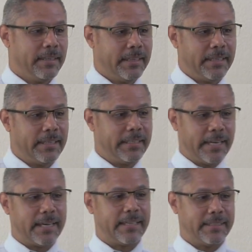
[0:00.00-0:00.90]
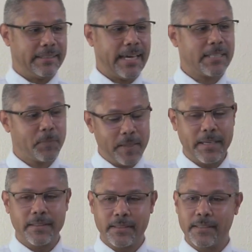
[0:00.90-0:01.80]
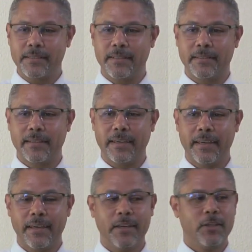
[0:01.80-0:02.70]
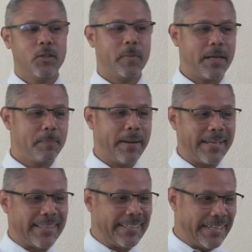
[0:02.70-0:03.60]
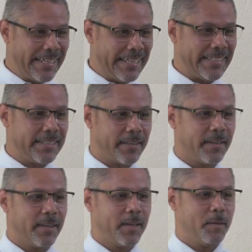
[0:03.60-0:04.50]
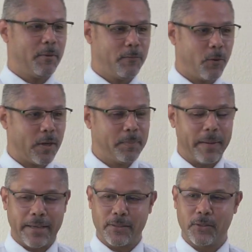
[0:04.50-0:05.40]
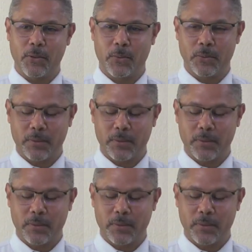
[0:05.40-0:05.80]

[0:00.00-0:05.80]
yeah, that's being insistent. You better break that reed before it breaks you.